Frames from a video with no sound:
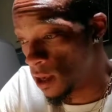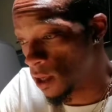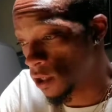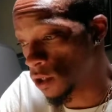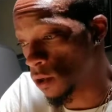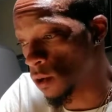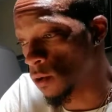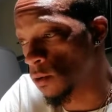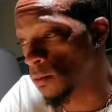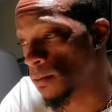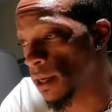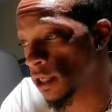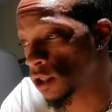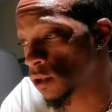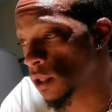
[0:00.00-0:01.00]
So
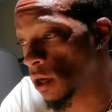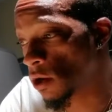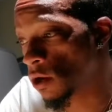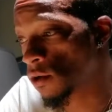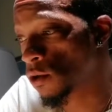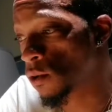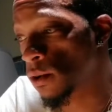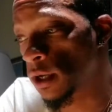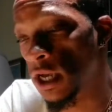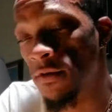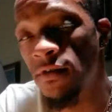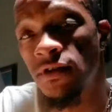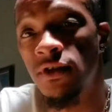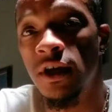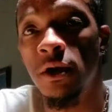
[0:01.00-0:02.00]
make sure that you're doing
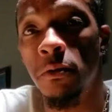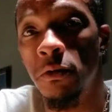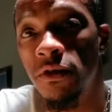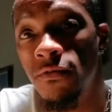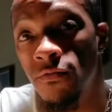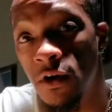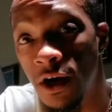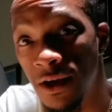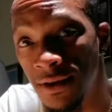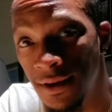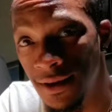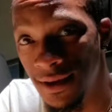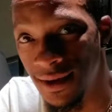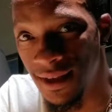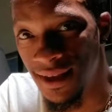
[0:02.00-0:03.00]
everything with fun,
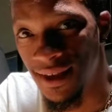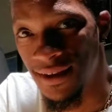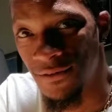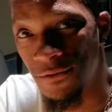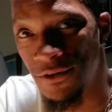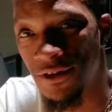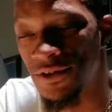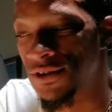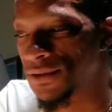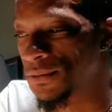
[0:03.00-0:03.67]
with